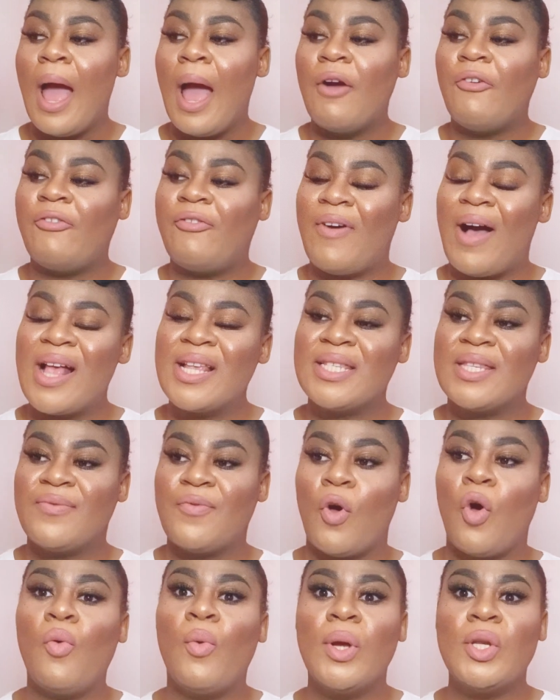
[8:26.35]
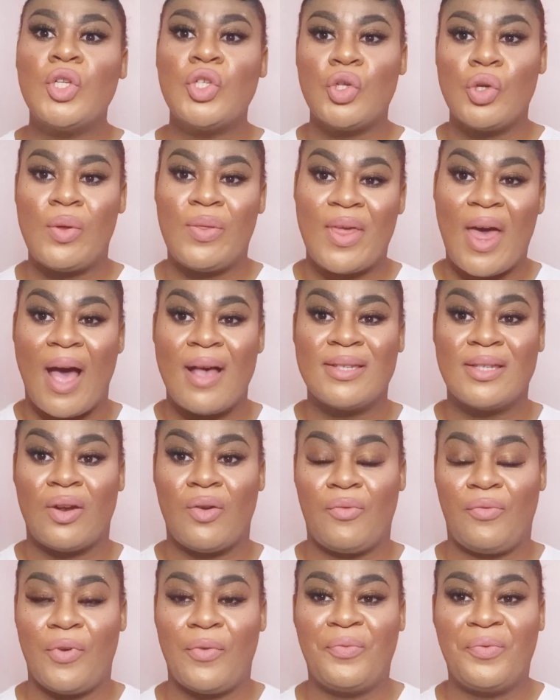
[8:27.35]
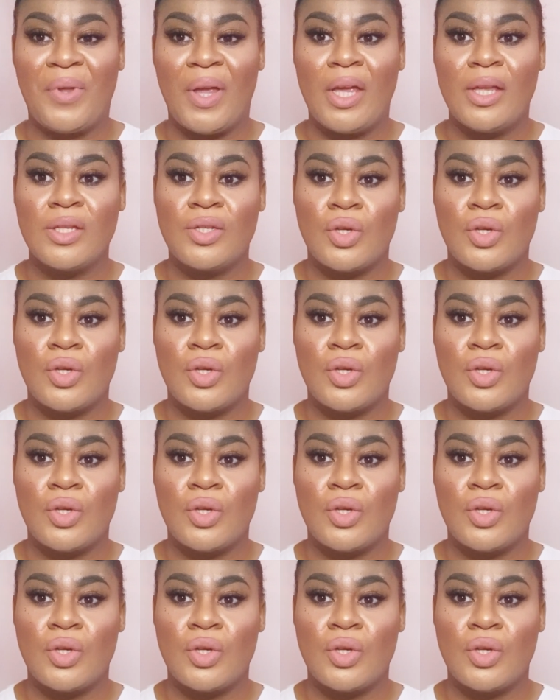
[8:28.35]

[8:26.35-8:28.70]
Fast forward 2015.